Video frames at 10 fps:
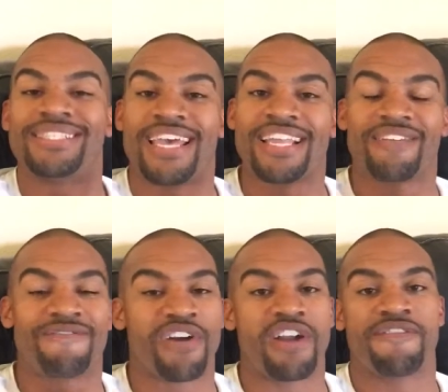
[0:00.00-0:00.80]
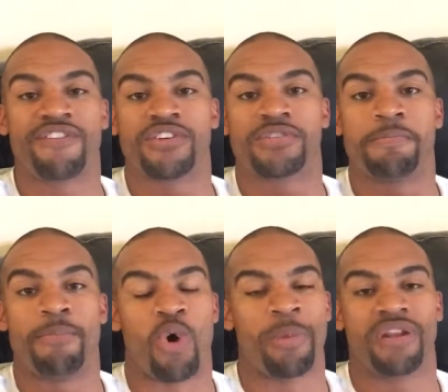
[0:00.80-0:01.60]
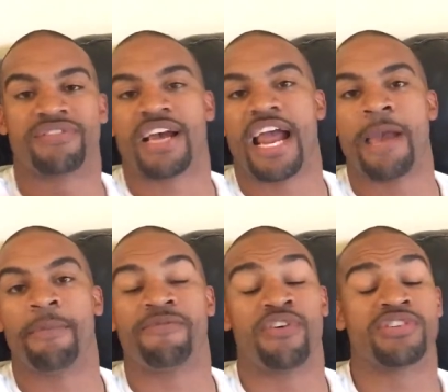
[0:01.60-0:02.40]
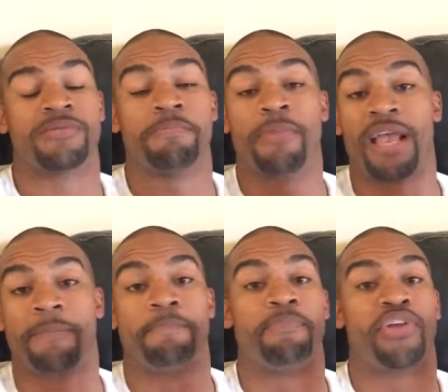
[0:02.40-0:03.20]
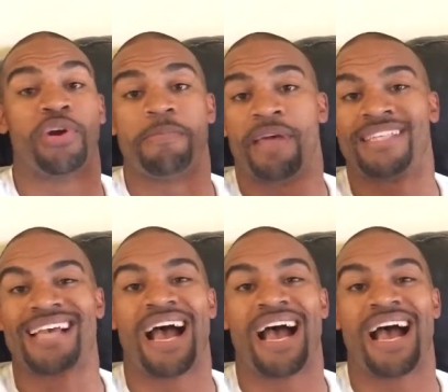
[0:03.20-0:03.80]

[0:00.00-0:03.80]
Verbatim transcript: take the very first moment of time or first like 30 minutes,